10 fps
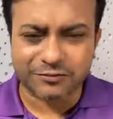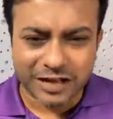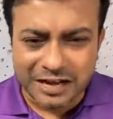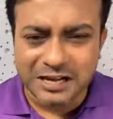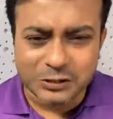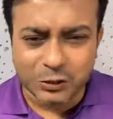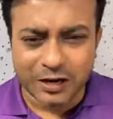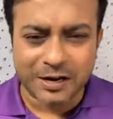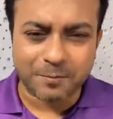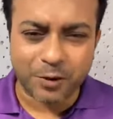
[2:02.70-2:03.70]
it's a very
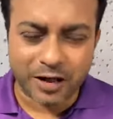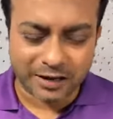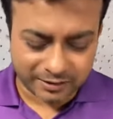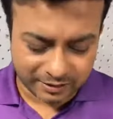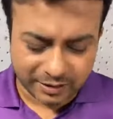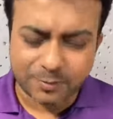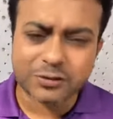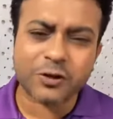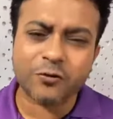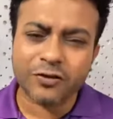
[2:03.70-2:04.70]
solid product,
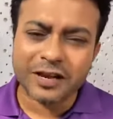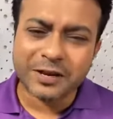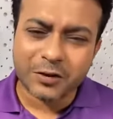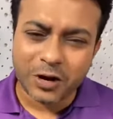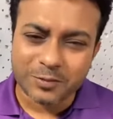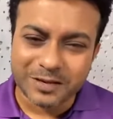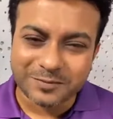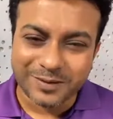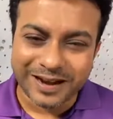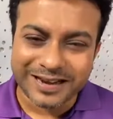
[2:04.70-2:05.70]
comes in a very
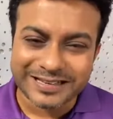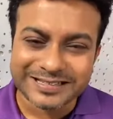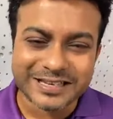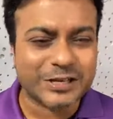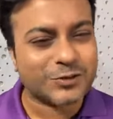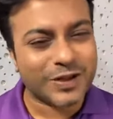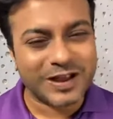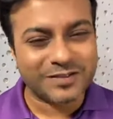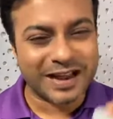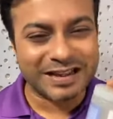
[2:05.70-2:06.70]
economic price,
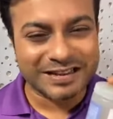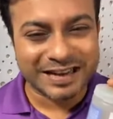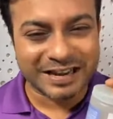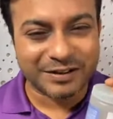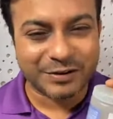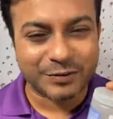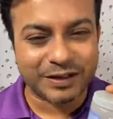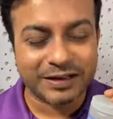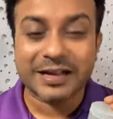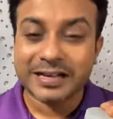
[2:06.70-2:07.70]
$12.99
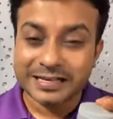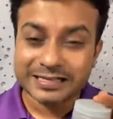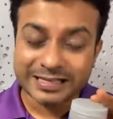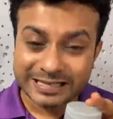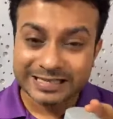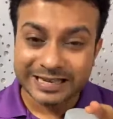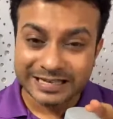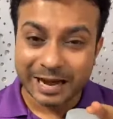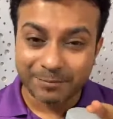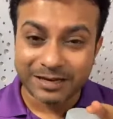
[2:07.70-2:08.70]
everyone,
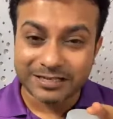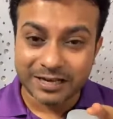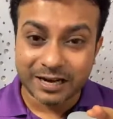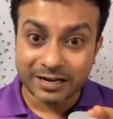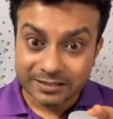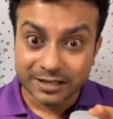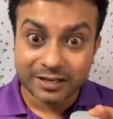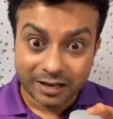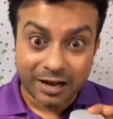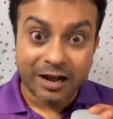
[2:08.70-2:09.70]
60 tablet jar. It's
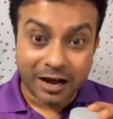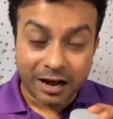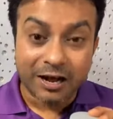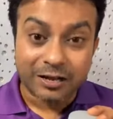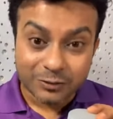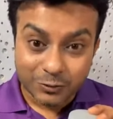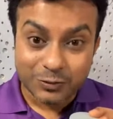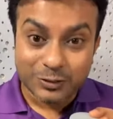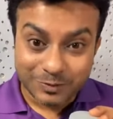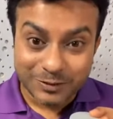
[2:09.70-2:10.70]
a
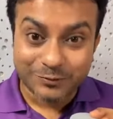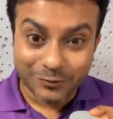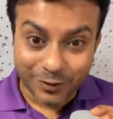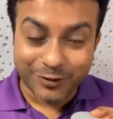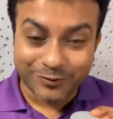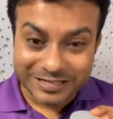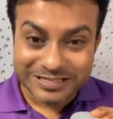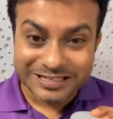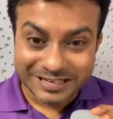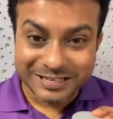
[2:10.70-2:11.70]
suitable for
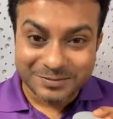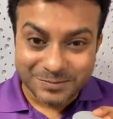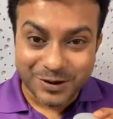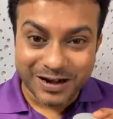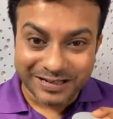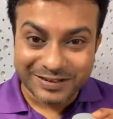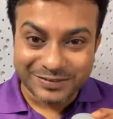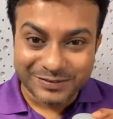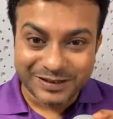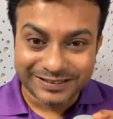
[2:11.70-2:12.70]
vegetarian product
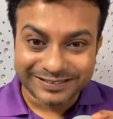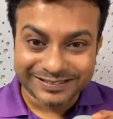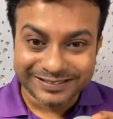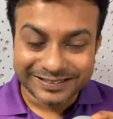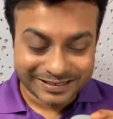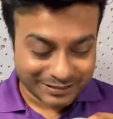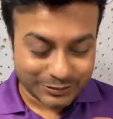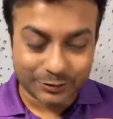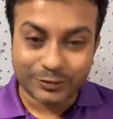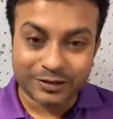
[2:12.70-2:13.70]
everyone.
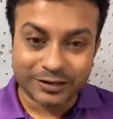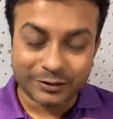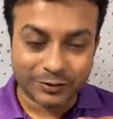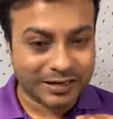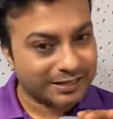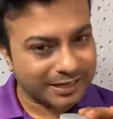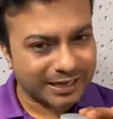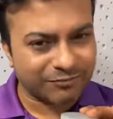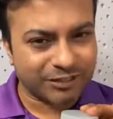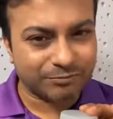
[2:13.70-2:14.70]
So you can
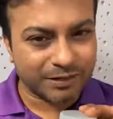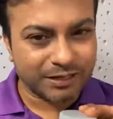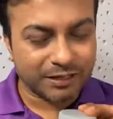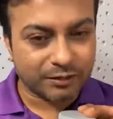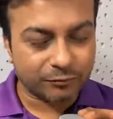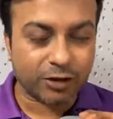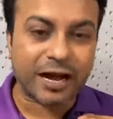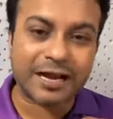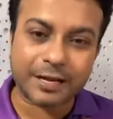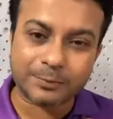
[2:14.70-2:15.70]
take it with meal
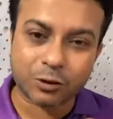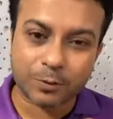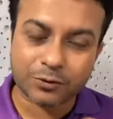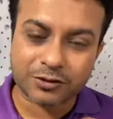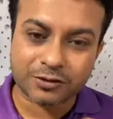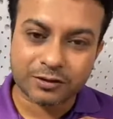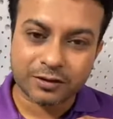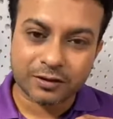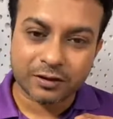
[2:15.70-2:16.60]
for high absorption,